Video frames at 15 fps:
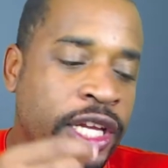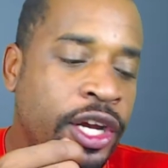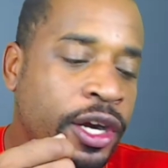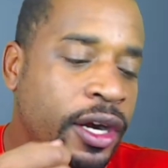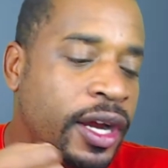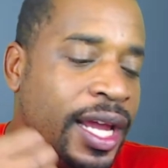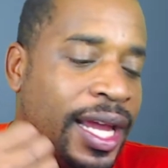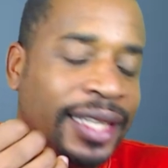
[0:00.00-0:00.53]

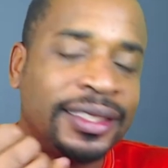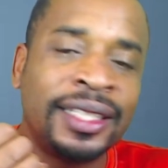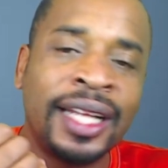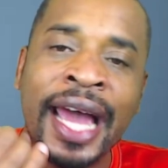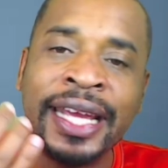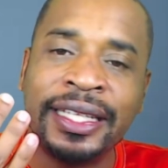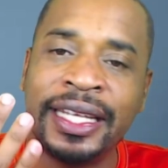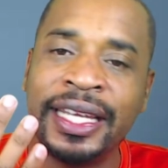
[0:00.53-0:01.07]
it's
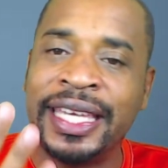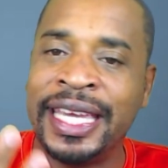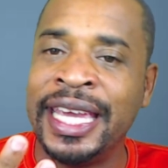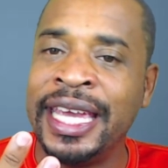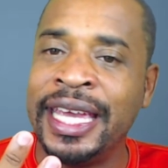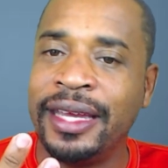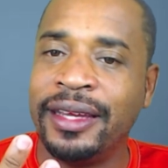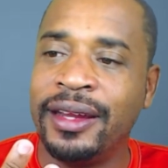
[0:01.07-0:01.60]
like the
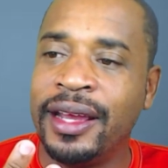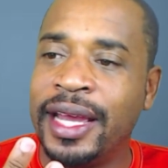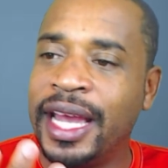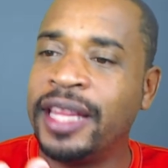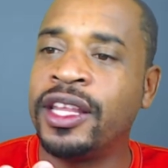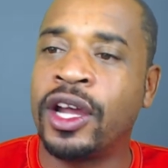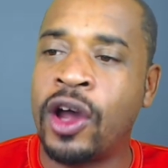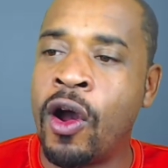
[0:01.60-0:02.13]
kid
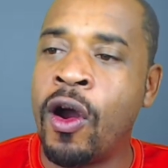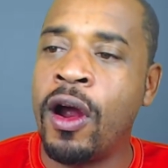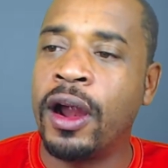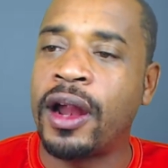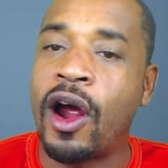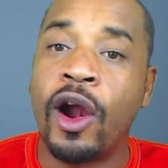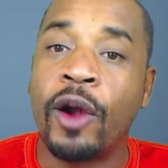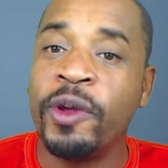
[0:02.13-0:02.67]
in the
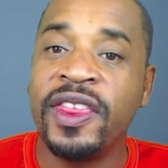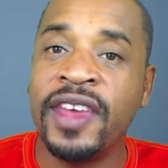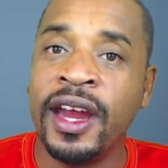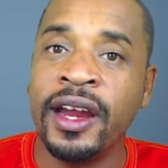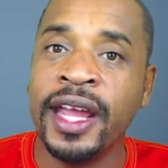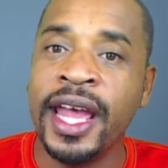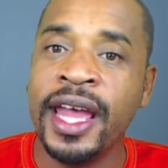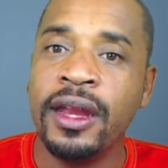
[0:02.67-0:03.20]
car. Are we
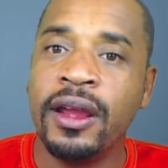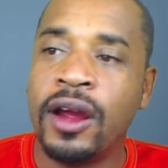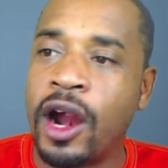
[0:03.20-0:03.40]
there yet?